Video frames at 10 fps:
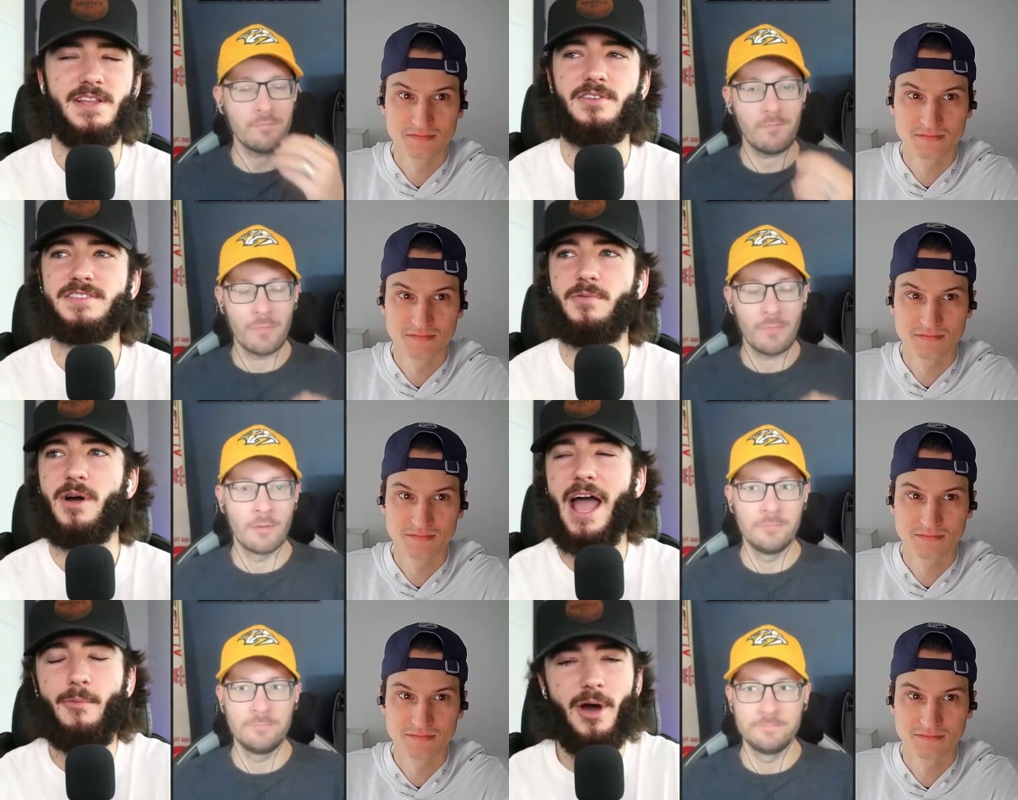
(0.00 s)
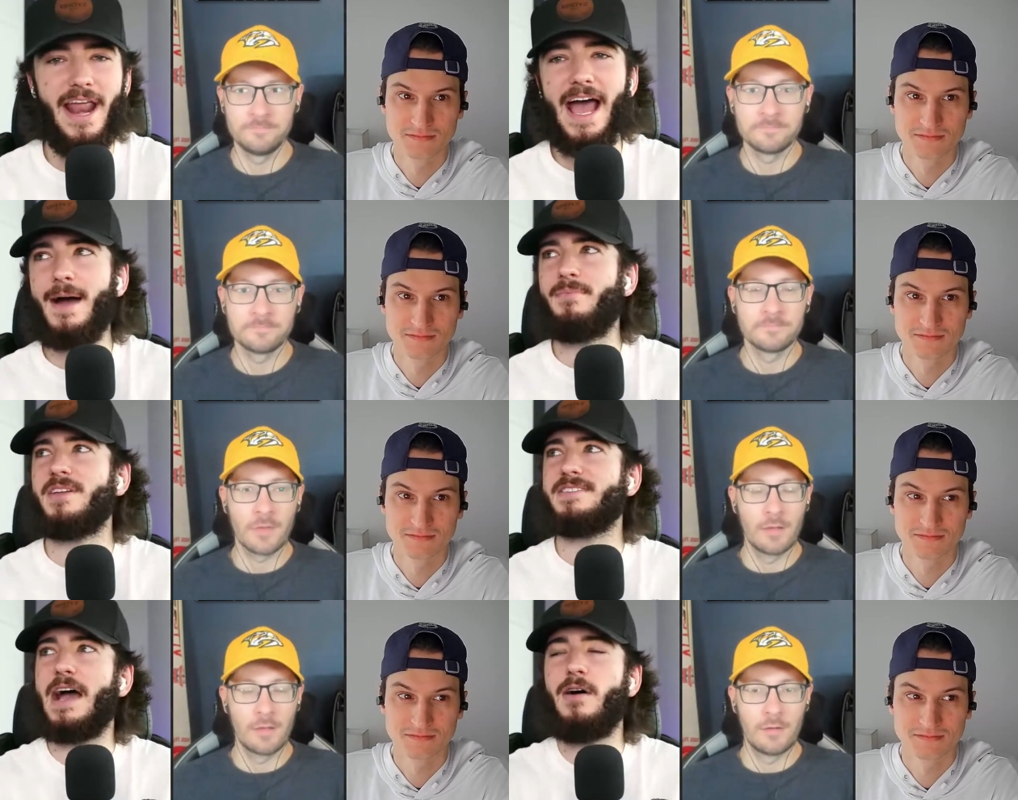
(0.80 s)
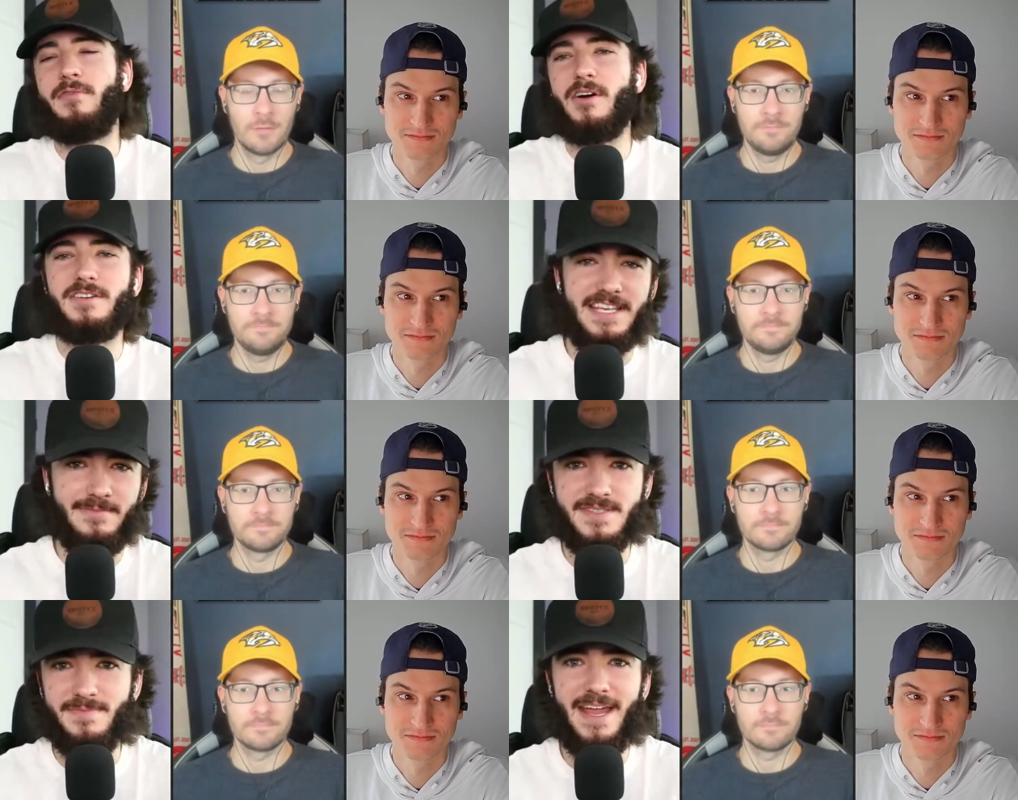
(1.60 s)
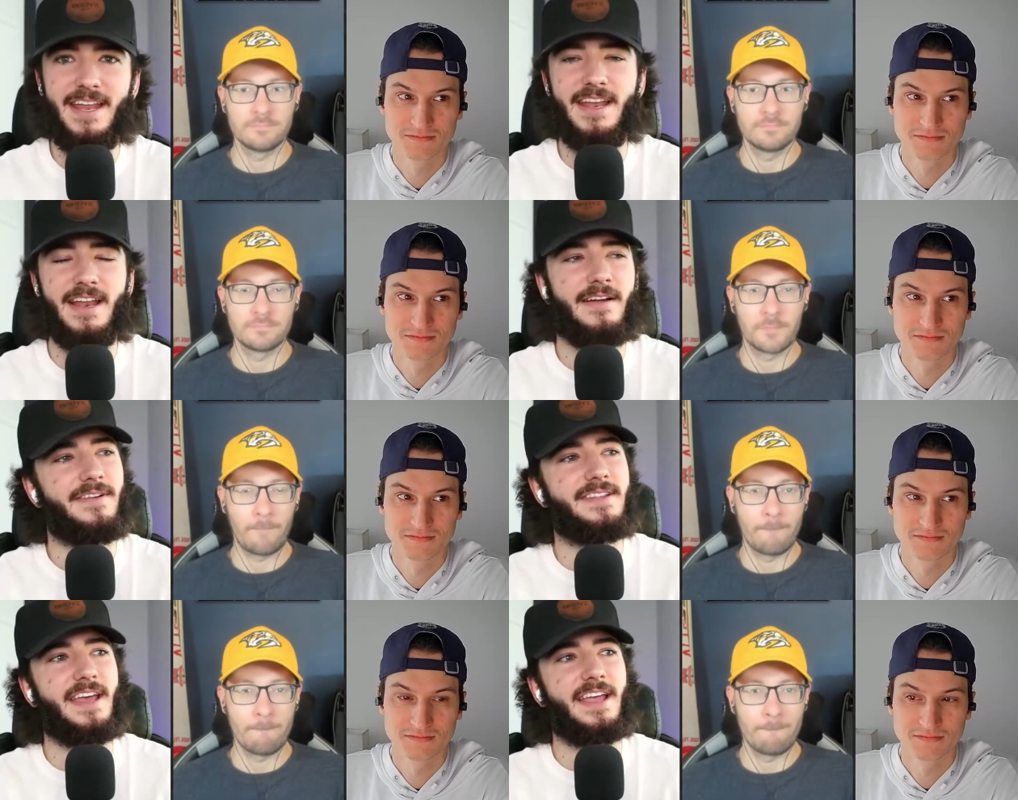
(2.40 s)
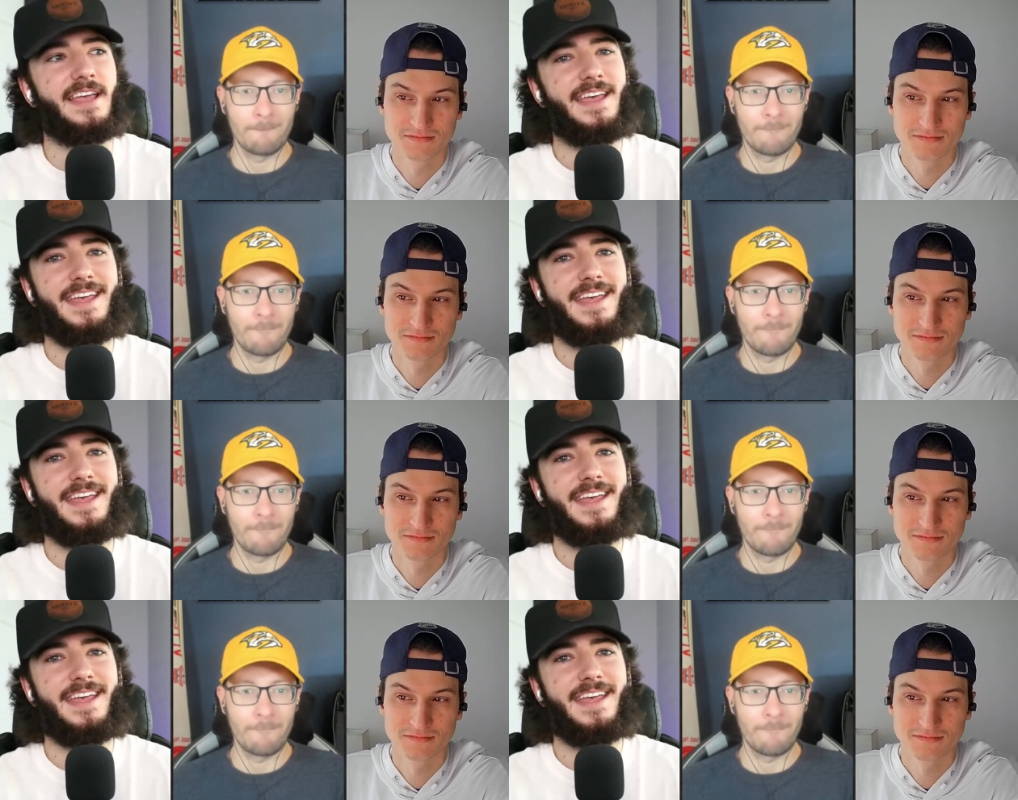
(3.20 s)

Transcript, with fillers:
Speaker 1: I looked at what, what happened, how far teams made it, and everything.